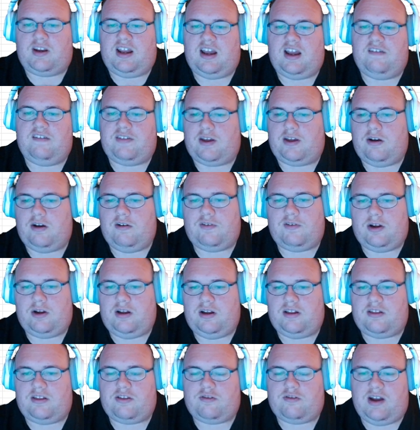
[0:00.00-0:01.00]
the overheat
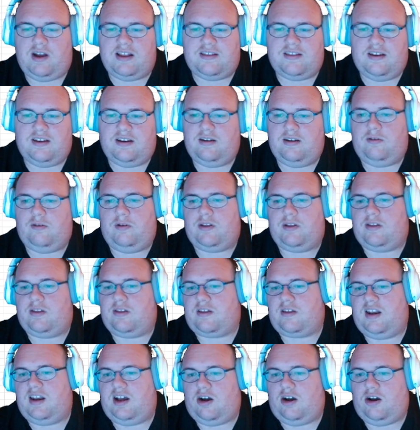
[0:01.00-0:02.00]
strengthen, which is
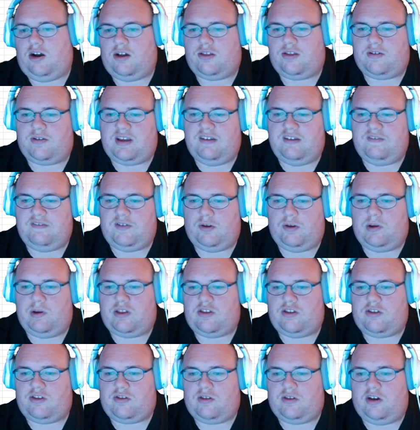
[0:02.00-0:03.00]
going to also give you
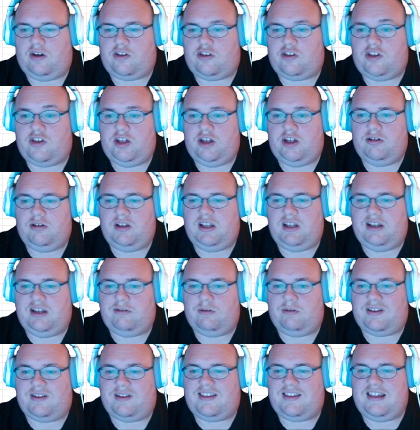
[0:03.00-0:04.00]
a shield equal
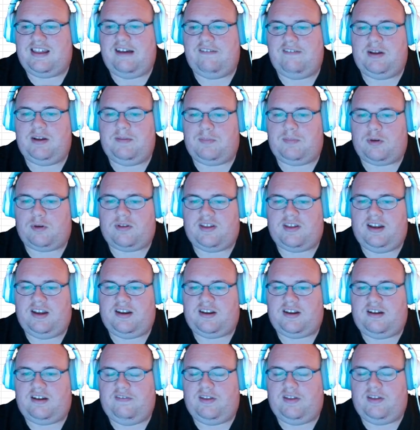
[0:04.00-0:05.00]
to 70%
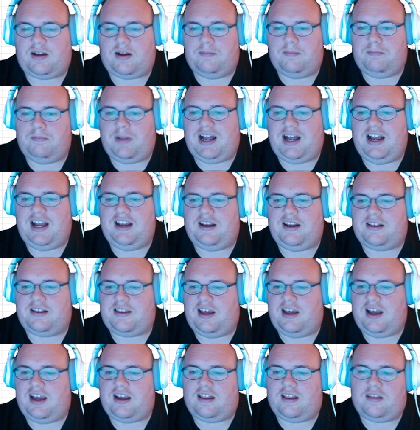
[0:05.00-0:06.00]
of the combined
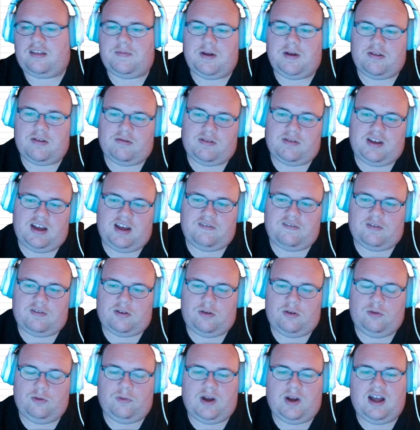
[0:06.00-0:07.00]
attack and special attack for
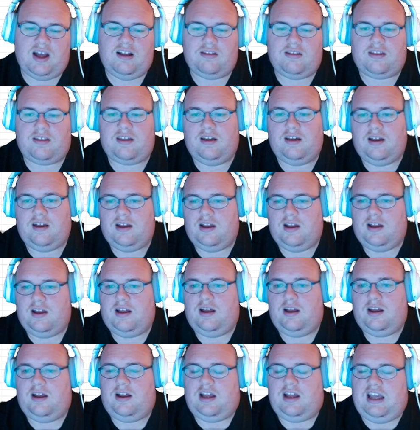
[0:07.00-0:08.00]
2 rounds.
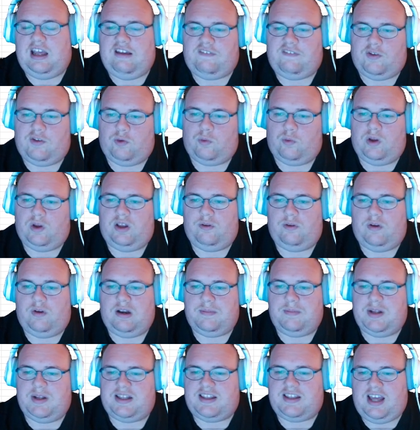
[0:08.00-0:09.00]
If you really want to
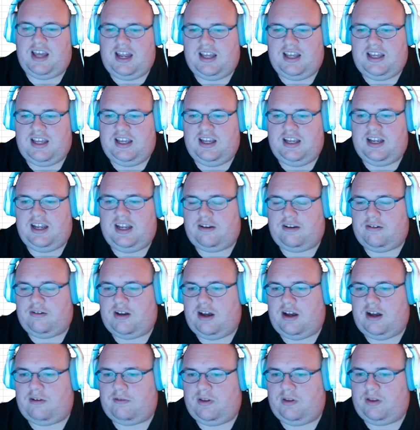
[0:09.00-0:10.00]
be tanky and you're
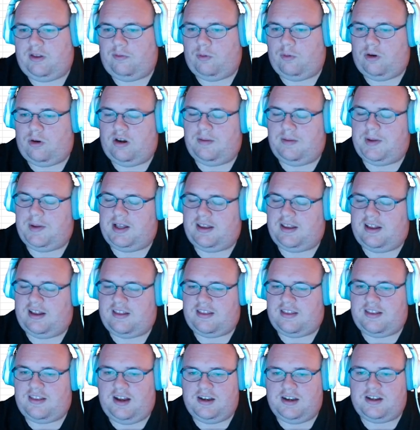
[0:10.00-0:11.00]
not really worried about that
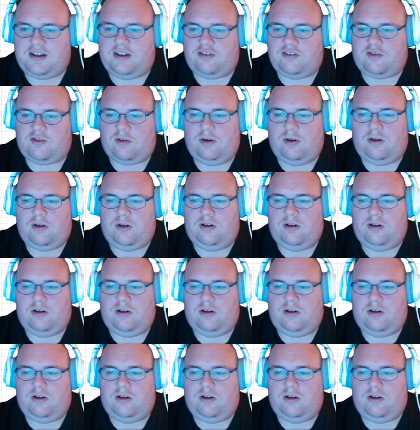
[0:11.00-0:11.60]
stun control,